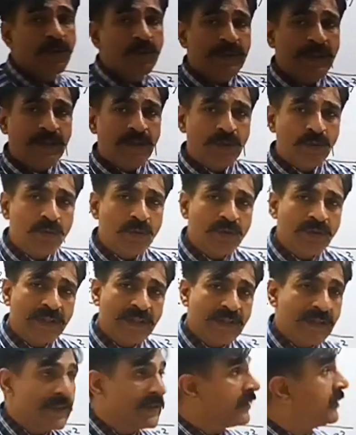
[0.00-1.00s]
you can do
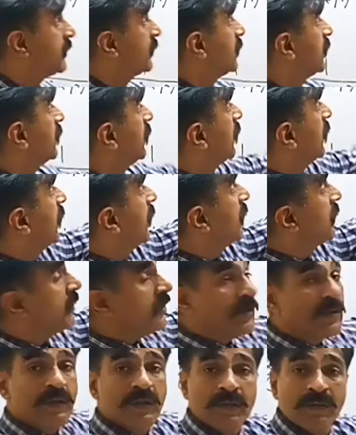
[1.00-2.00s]
this in
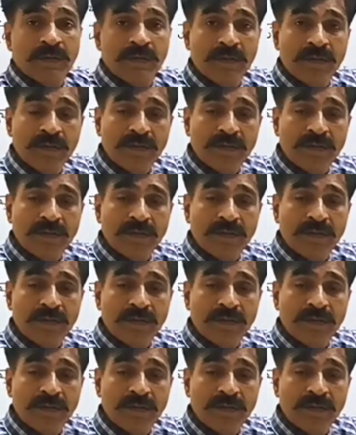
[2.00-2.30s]
your